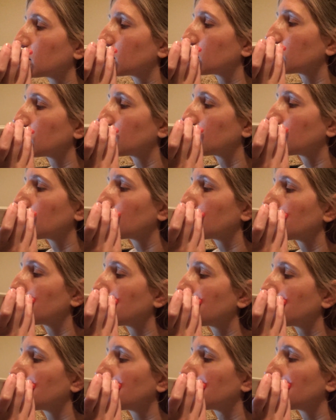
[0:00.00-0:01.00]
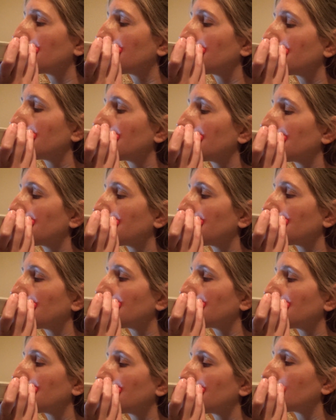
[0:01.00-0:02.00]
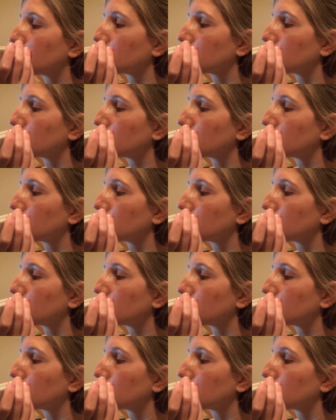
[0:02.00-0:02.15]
technologies come from Europe.